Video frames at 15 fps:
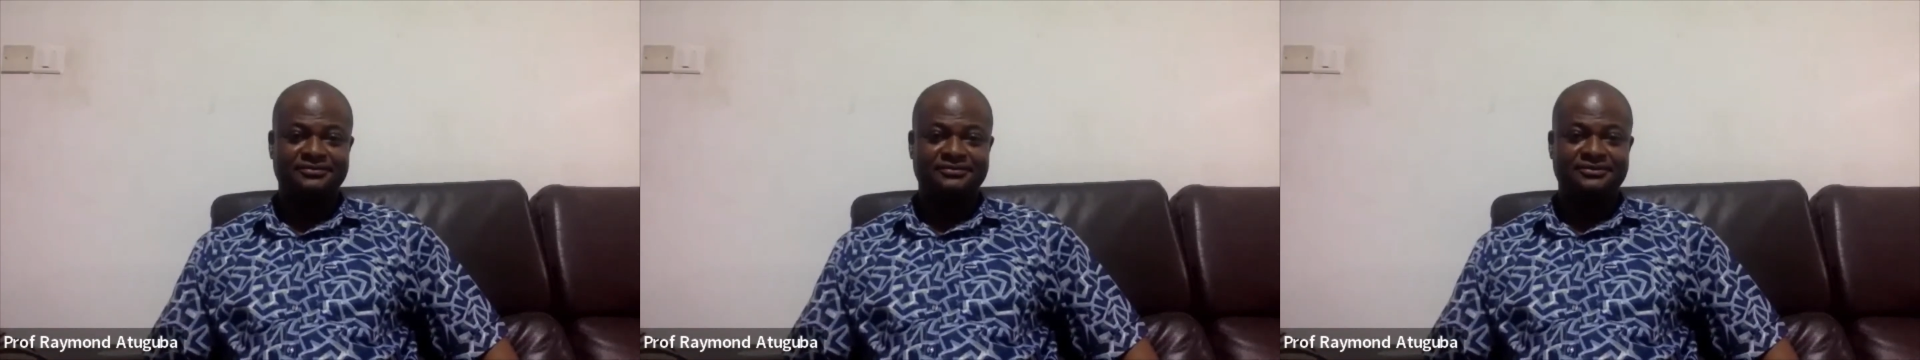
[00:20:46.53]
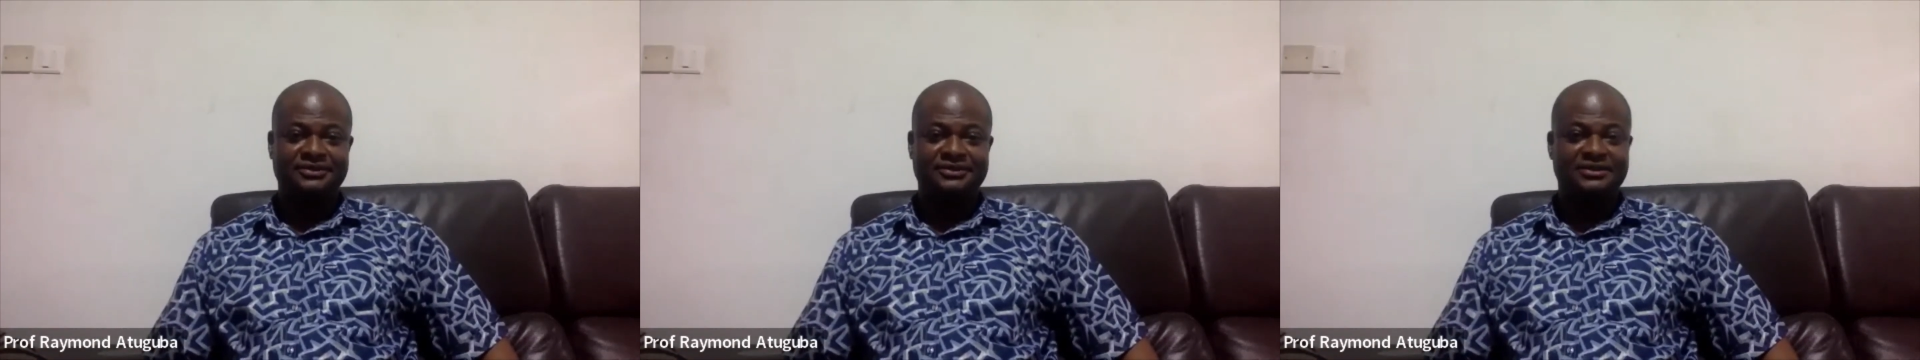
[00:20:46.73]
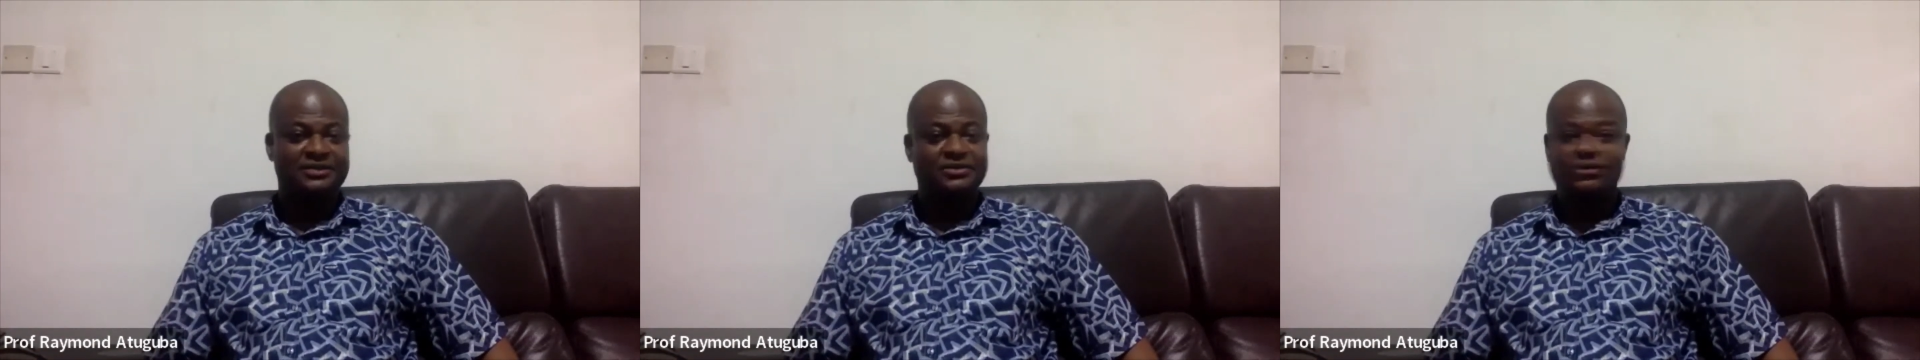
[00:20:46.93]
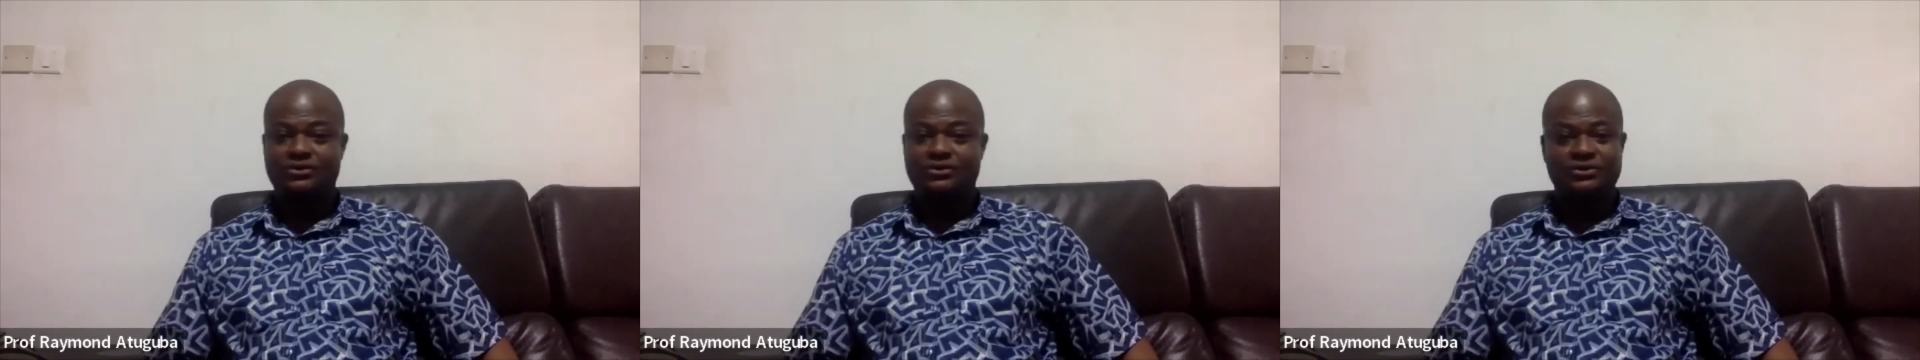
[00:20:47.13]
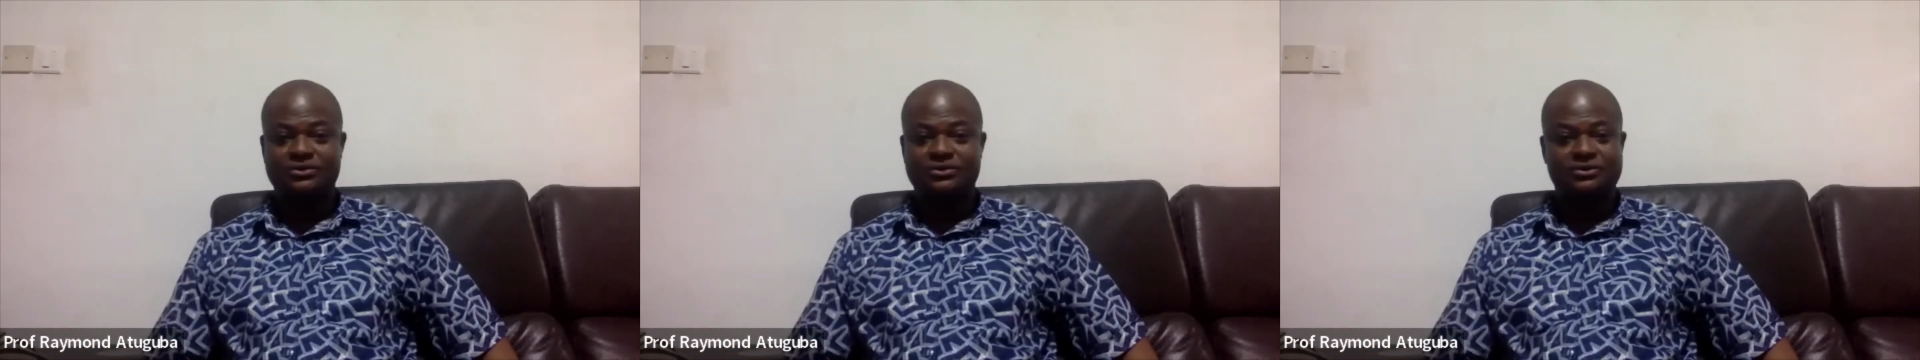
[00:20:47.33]
Said,
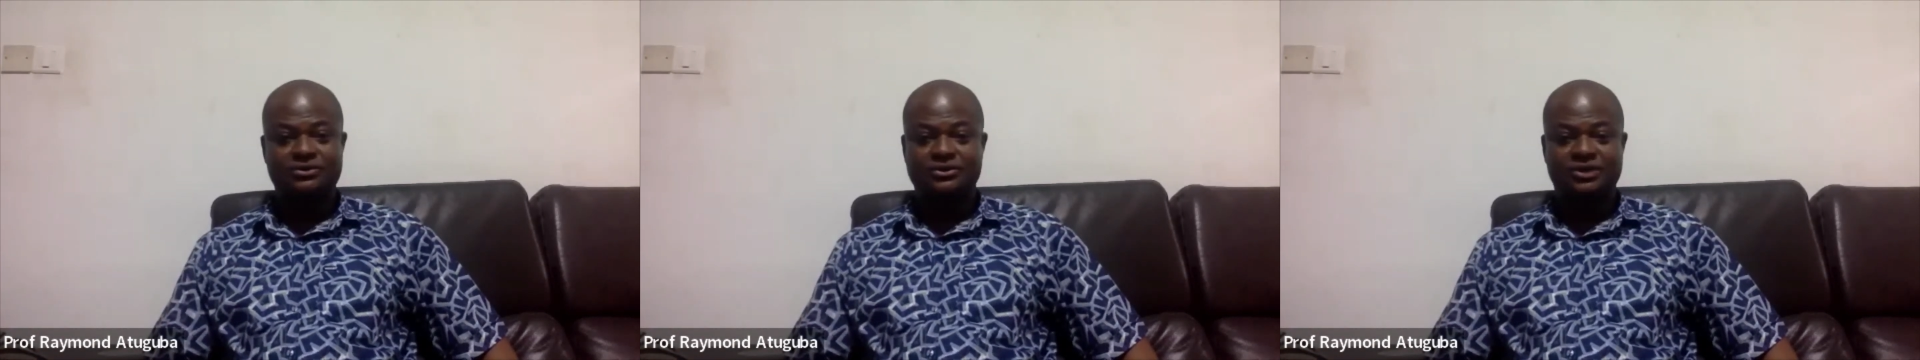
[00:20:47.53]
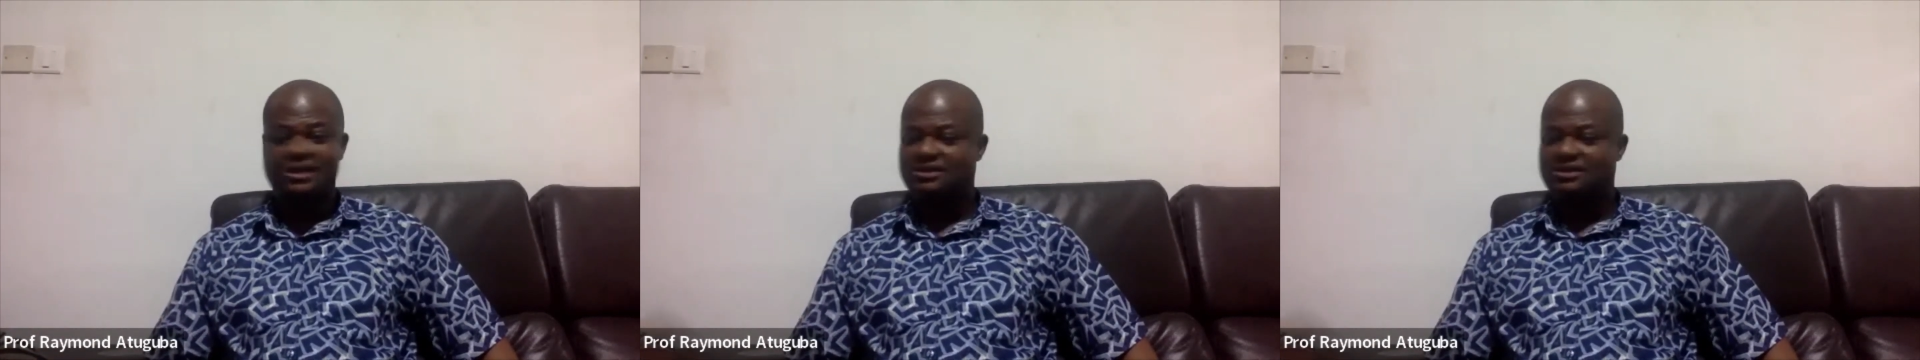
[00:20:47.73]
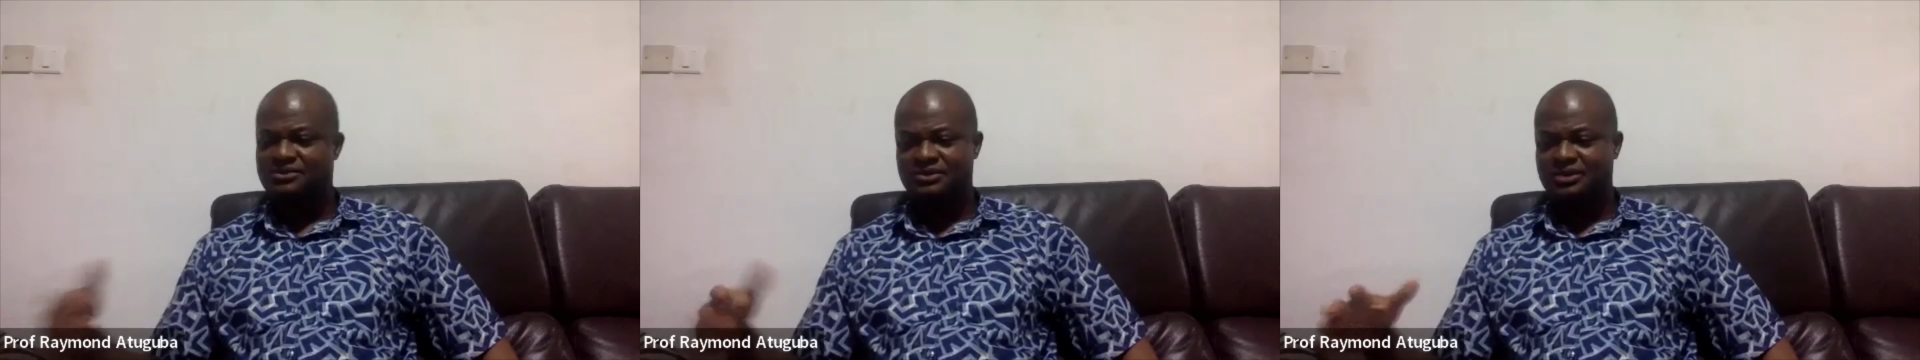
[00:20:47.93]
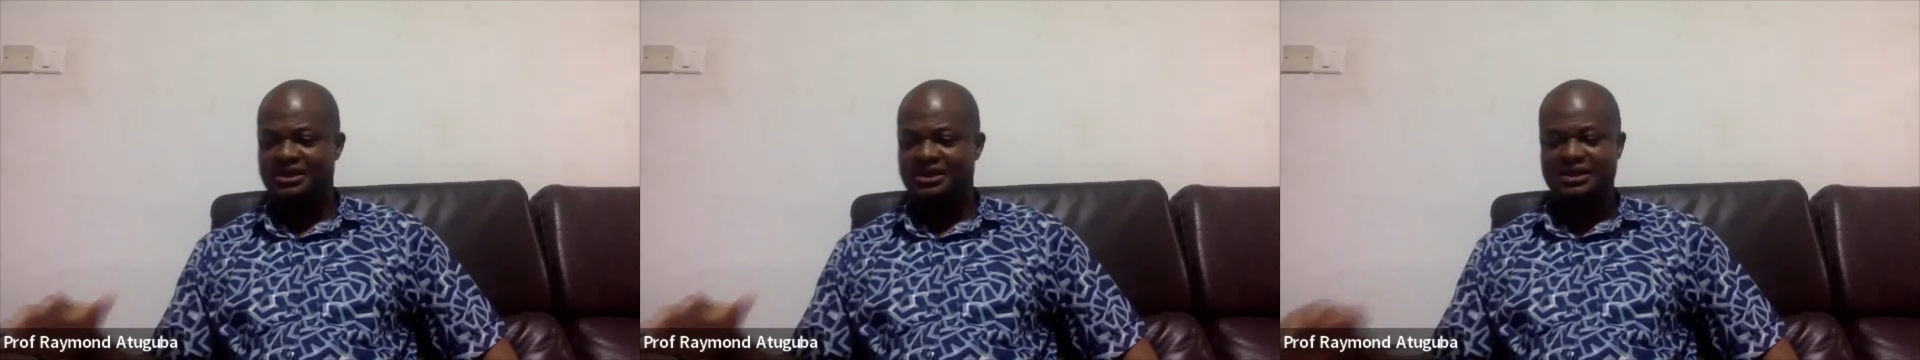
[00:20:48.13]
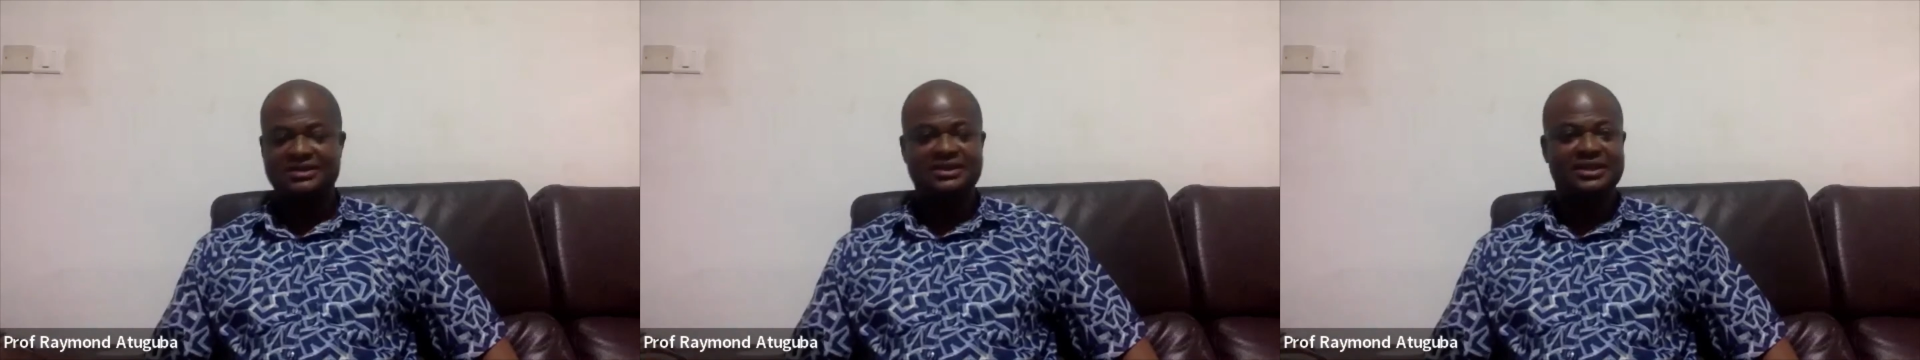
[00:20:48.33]
no, you can't
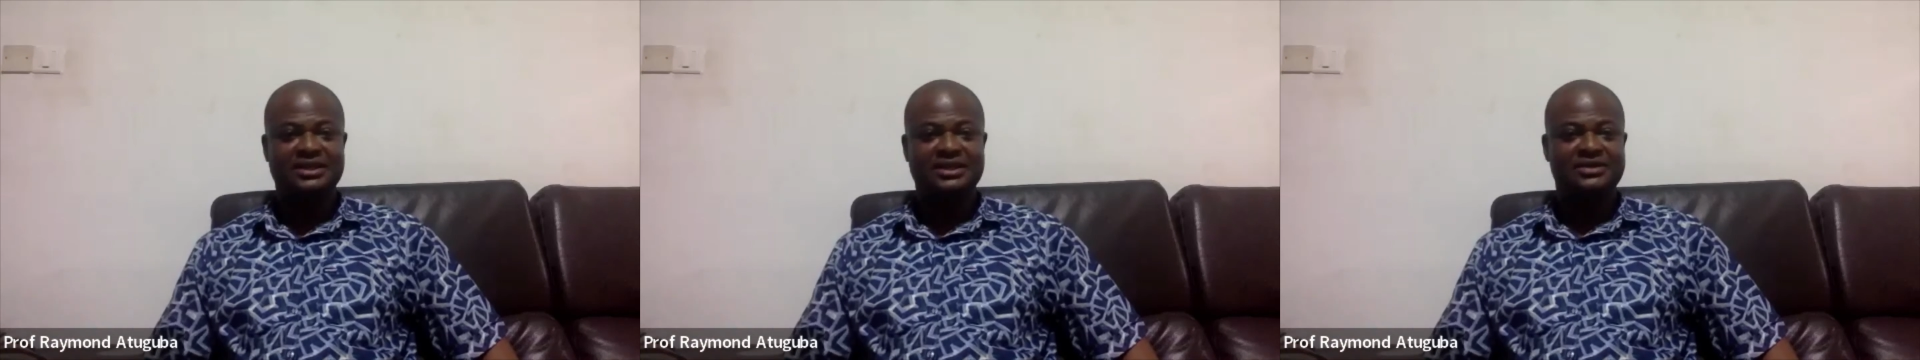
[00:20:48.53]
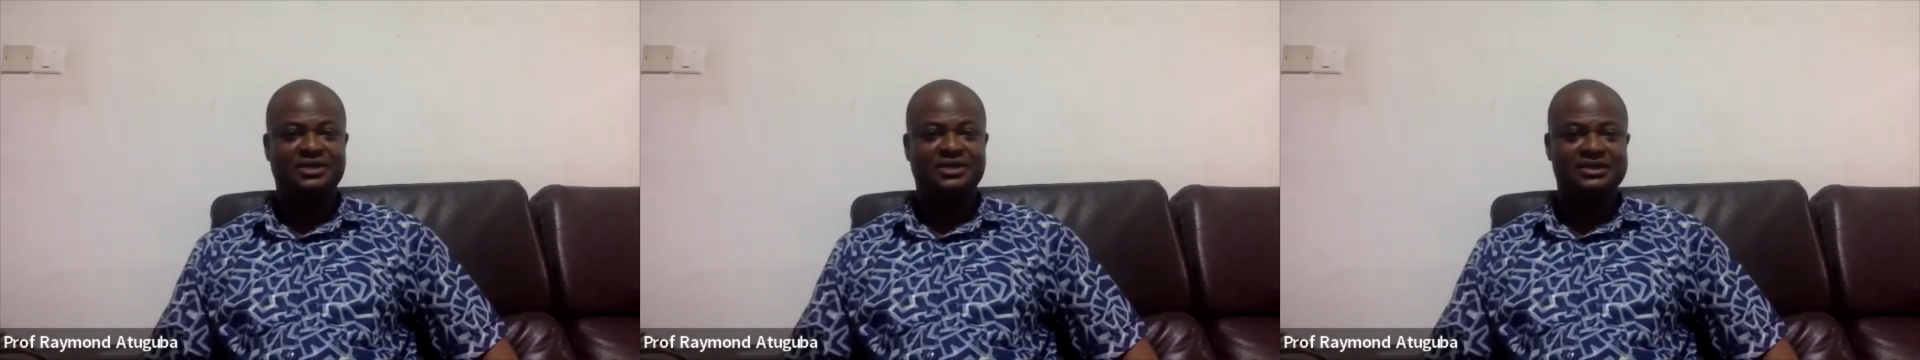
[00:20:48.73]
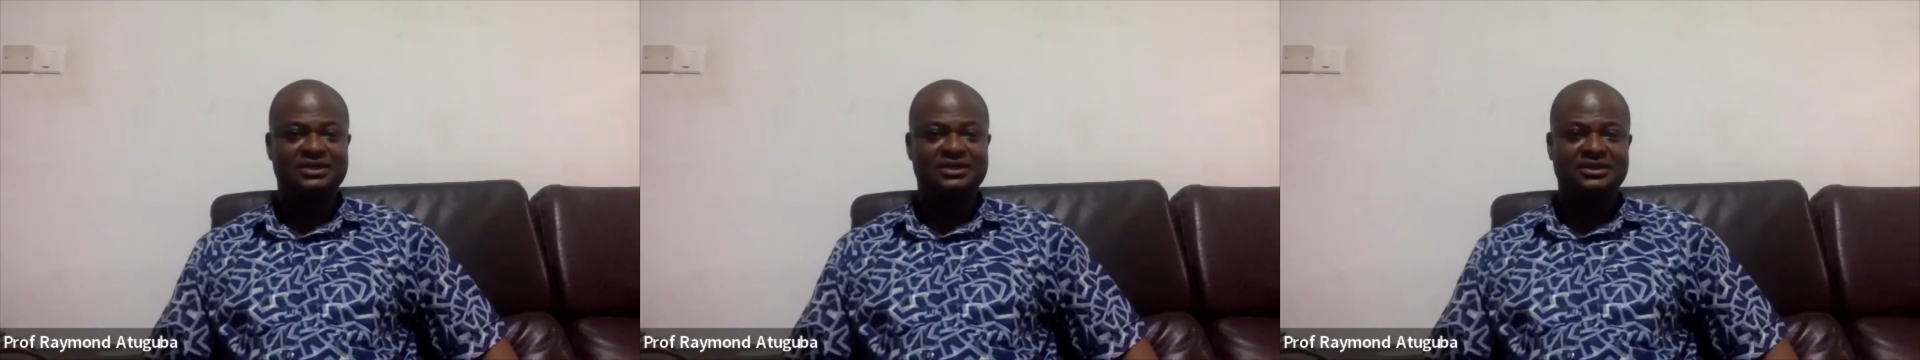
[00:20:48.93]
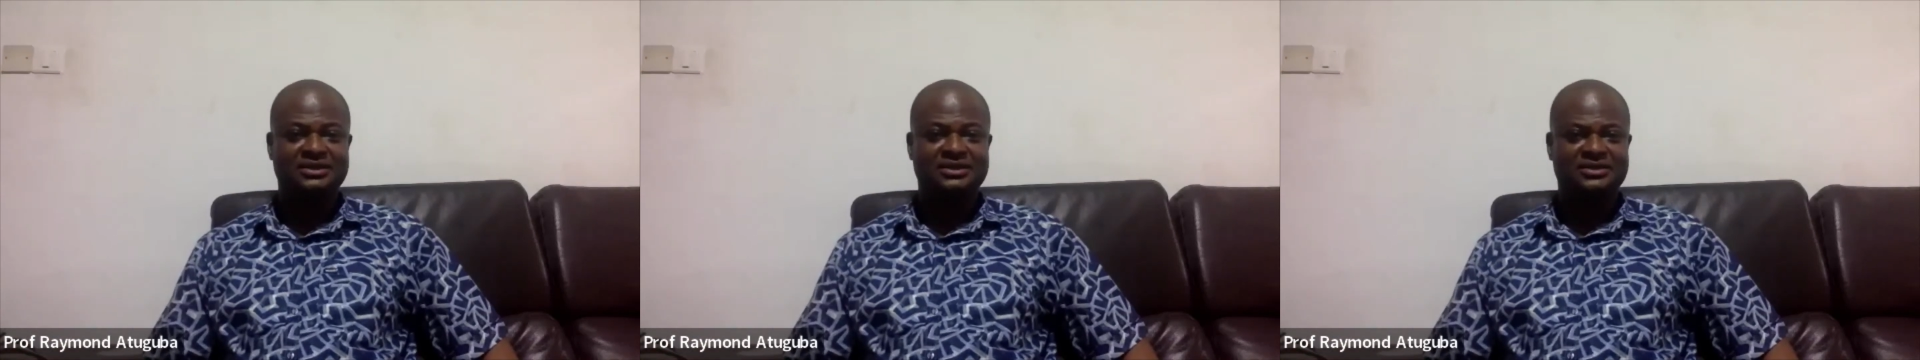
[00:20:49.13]
enter here. You can't enter here.